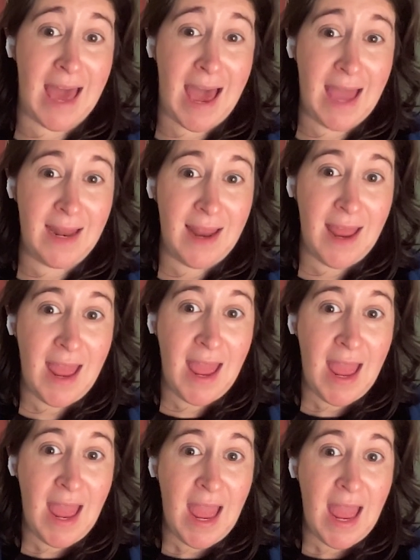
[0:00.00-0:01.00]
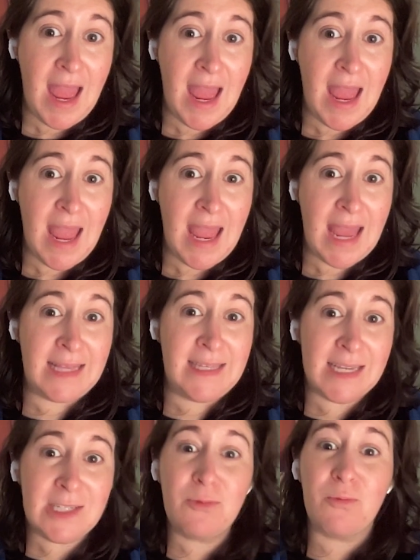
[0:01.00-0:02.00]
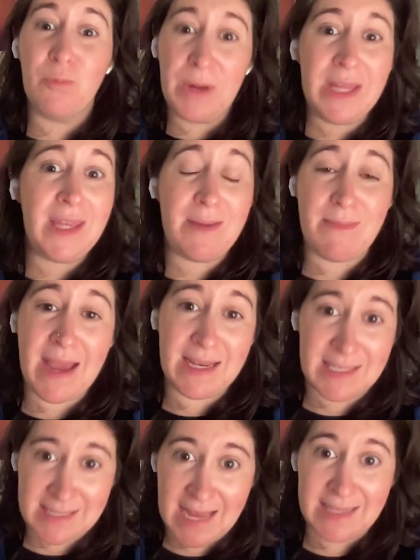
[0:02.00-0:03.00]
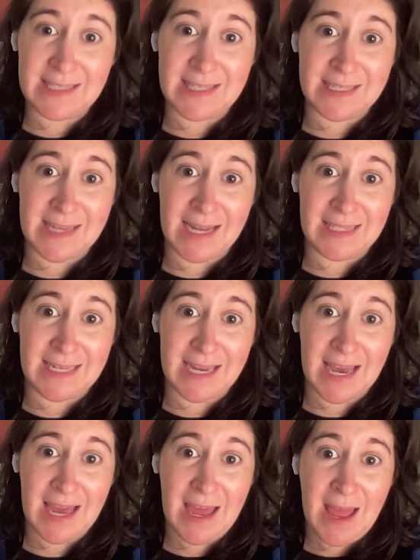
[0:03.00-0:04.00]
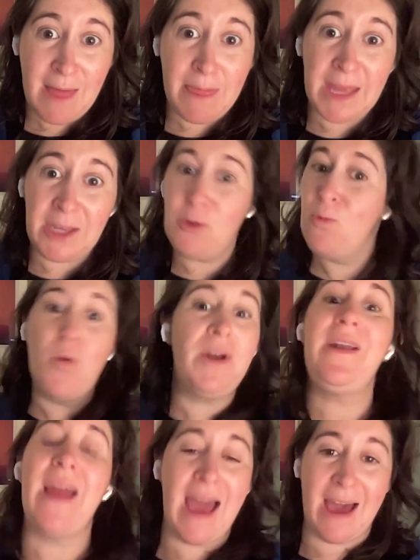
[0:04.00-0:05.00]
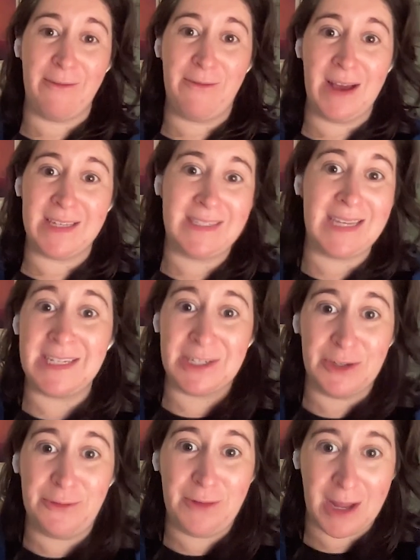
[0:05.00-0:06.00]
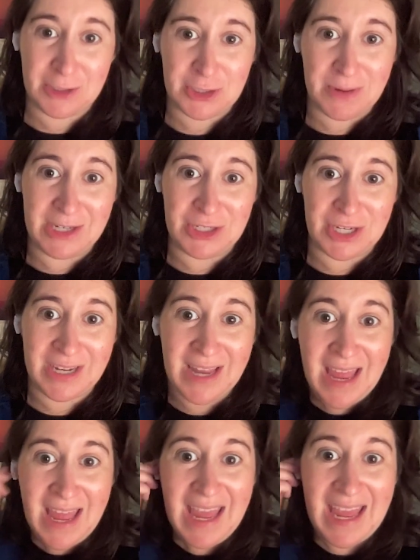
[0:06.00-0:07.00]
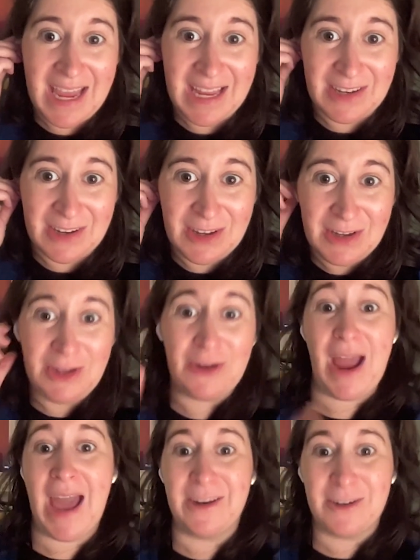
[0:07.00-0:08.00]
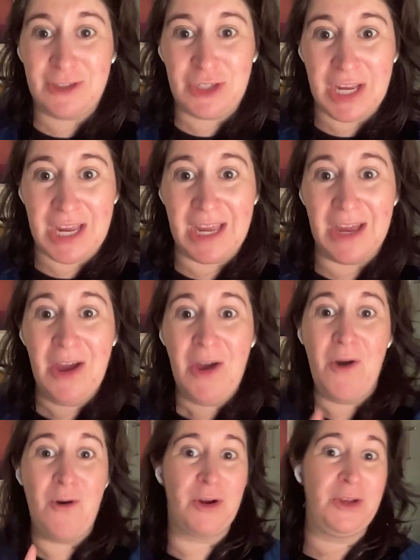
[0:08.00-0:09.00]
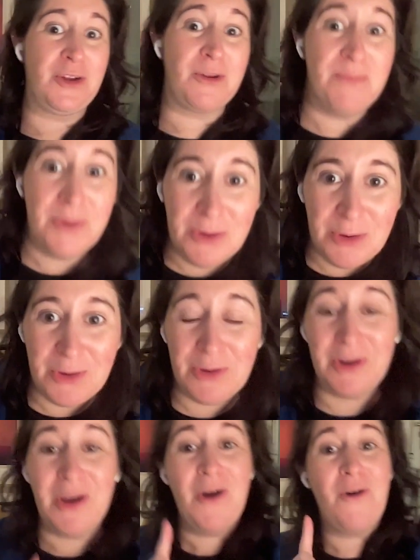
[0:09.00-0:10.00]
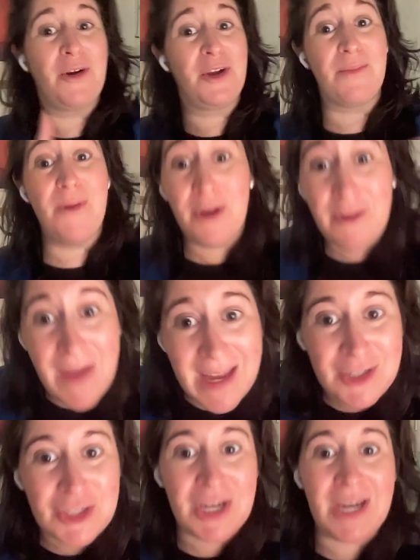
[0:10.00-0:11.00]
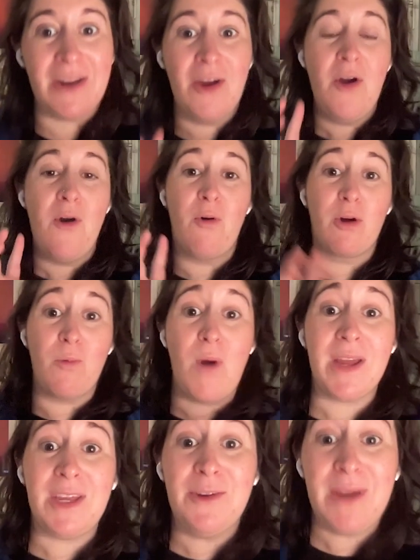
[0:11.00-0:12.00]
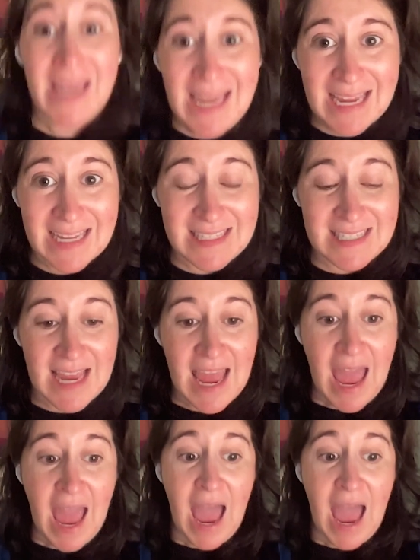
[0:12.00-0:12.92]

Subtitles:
that, it doesn't really make sense, this idea that you wouldn't have a seasonal fluctuation in your energy or your mood or your motivation or what you eat.